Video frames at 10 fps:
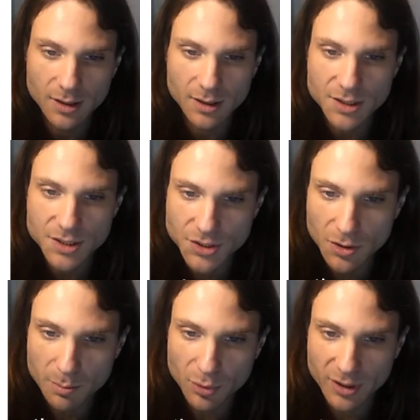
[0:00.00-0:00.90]
So
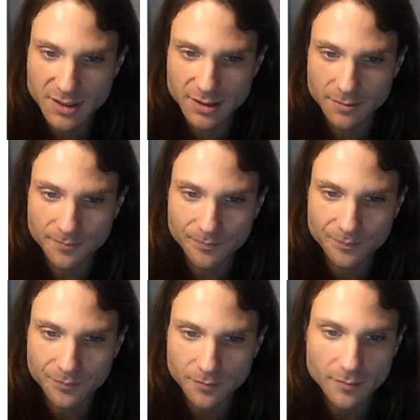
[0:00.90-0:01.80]
printing
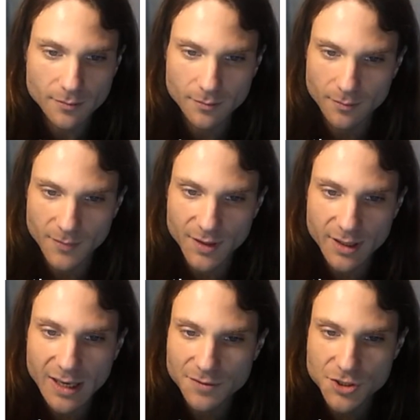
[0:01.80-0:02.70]
the
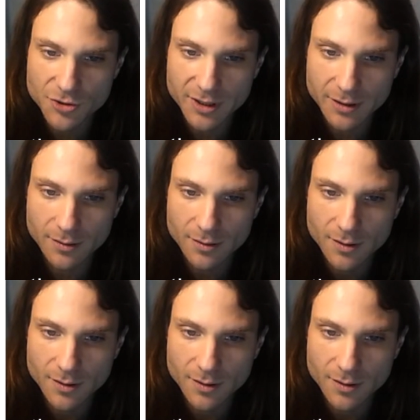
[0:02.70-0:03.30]
F string,